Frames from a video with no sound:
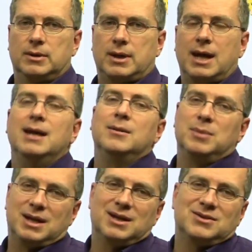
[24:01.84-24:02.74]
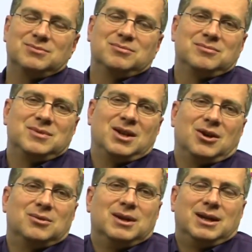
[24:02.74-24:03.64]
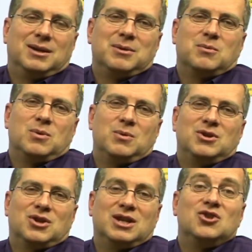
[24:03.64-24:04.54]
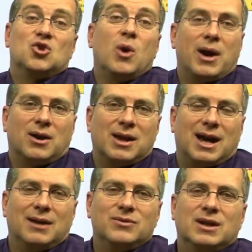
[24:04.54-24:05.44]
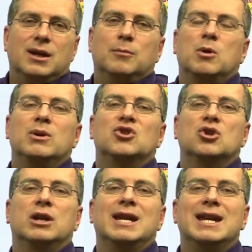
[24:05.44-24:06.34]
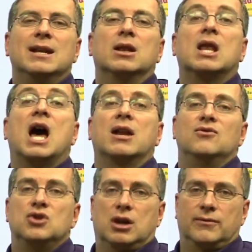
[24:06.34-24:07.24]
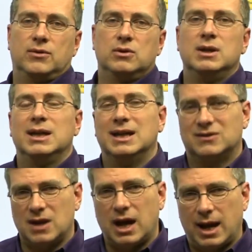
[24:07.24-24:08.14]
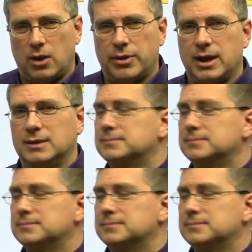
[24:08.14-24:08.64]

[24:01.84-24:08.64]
okay? Because, you know, we should enjoy our lives, but we shouldn't eat a lot of junk food. It's not healthy.